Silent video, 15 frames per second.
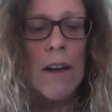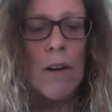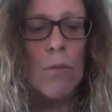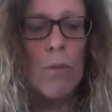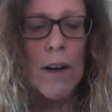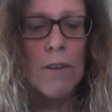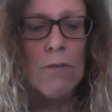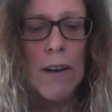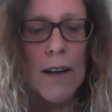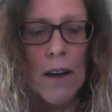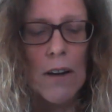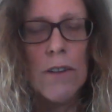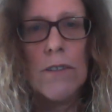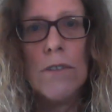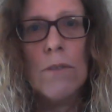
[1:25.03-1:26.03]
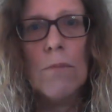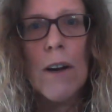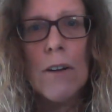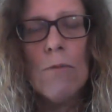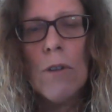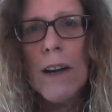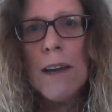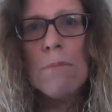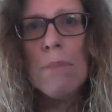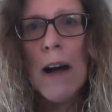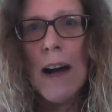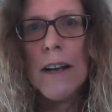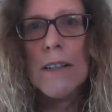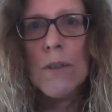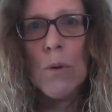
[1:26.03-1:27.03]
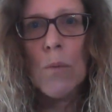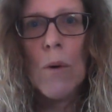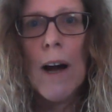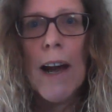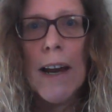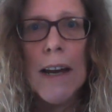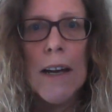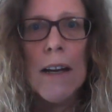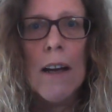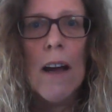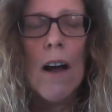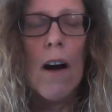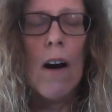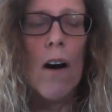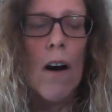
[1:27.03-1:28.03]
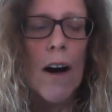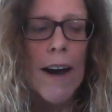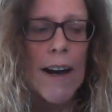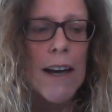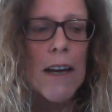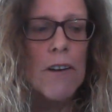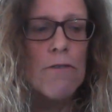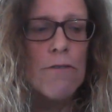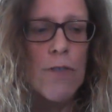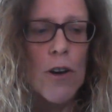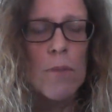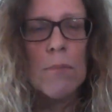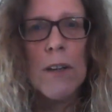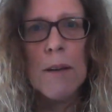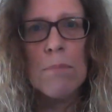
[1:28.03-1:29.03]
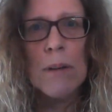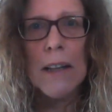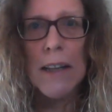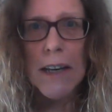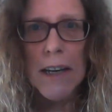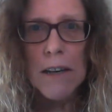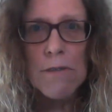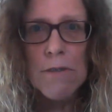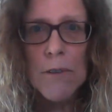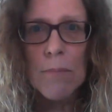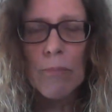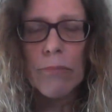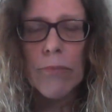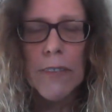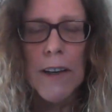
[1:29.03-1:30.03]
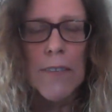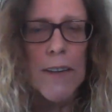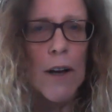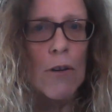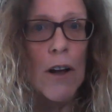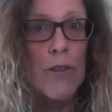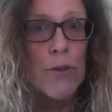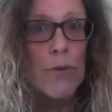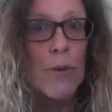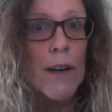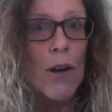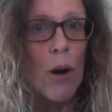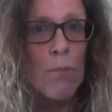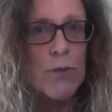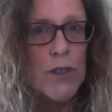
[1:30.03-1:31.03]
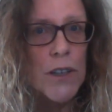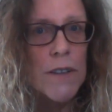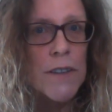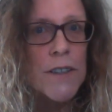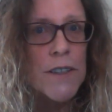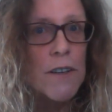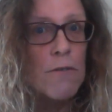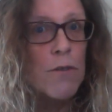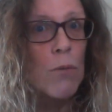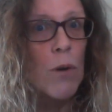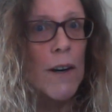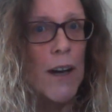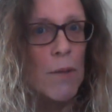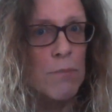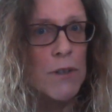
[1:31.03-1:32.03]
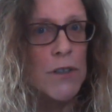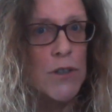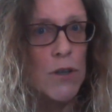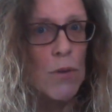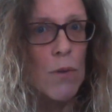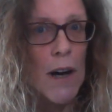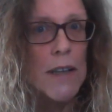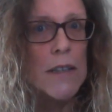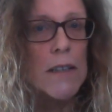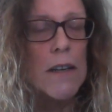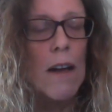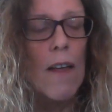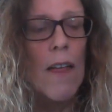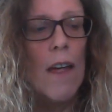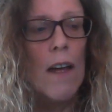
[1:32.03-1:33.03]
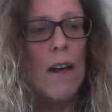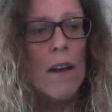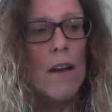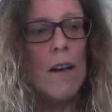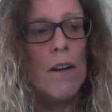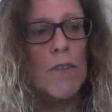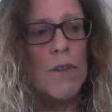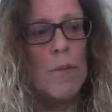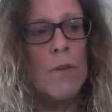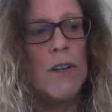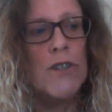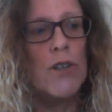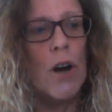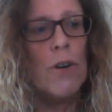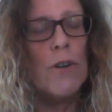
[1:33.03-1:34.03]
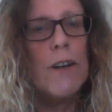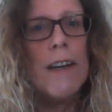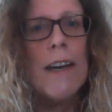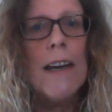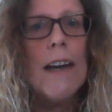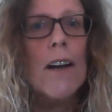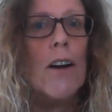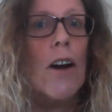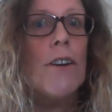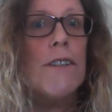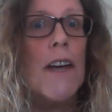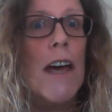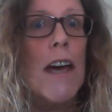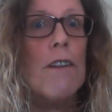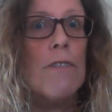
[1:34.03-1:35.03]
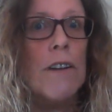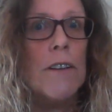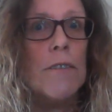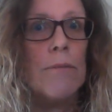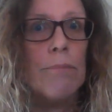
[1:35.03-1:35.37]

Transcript: When we pass away, I firmly believe that there are three options for what happens to us. The majority go to heaven.